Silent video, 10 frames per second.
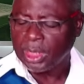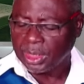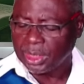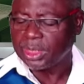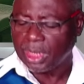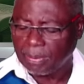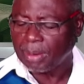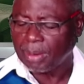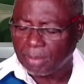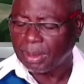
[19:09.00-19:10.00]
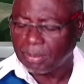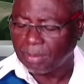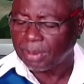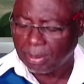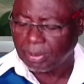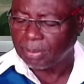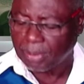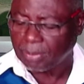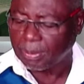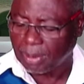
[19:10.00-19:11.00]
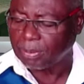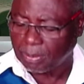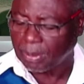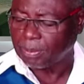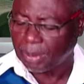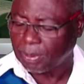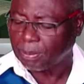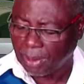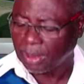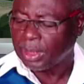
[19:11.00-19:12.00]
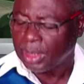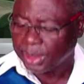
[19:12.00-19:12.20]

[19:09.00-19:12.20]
hira ba ba ba ba ba ba ba ba ba ba ba ba ba ba